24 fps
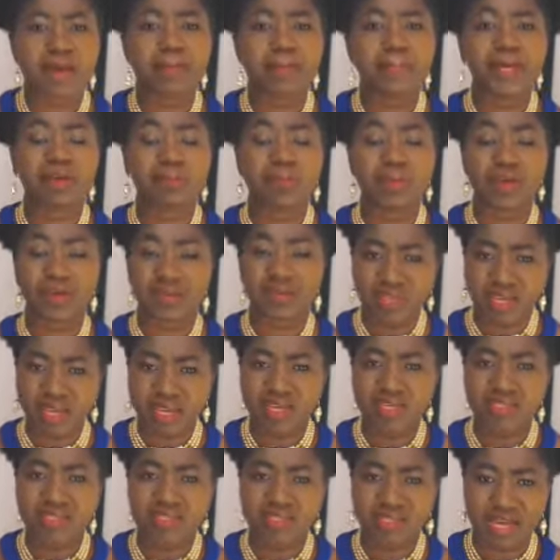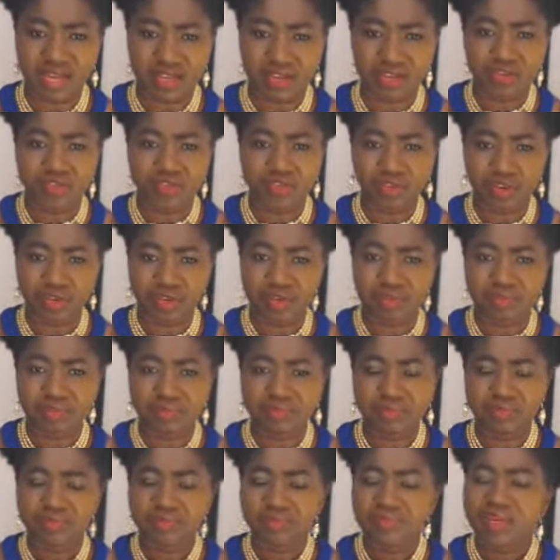a baby on the inside of her.
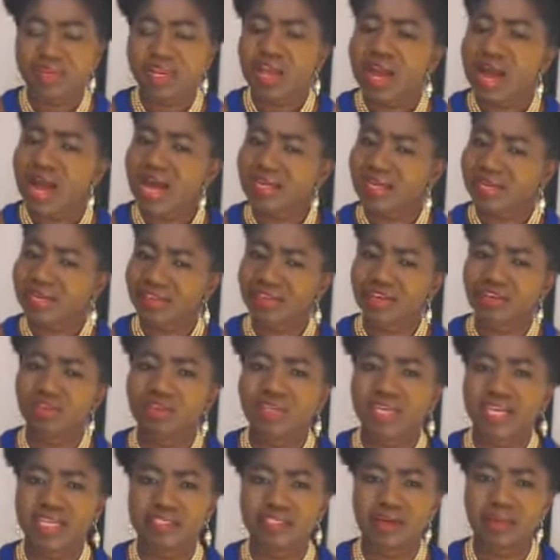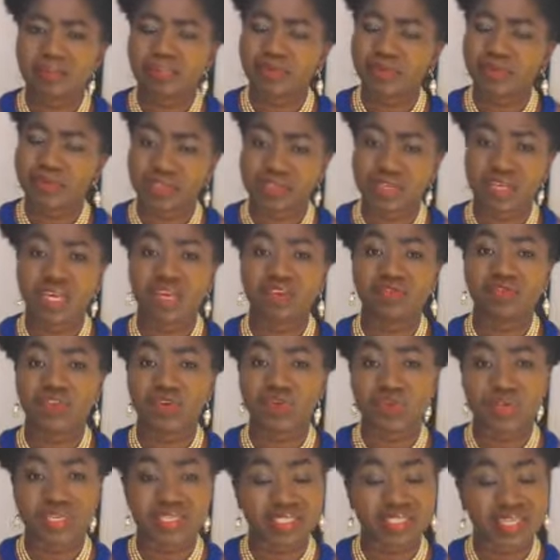Another good example to give
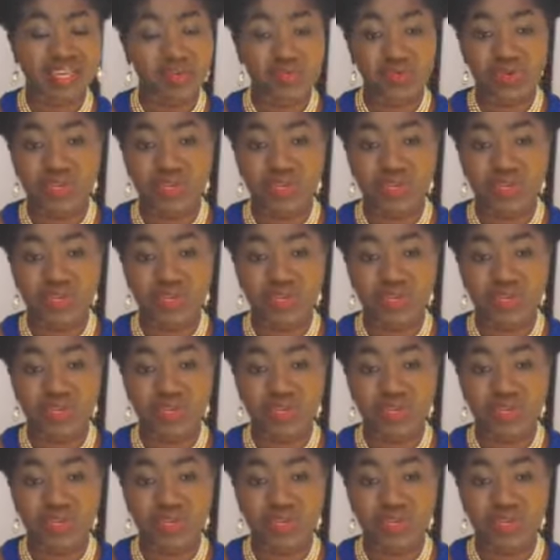you is that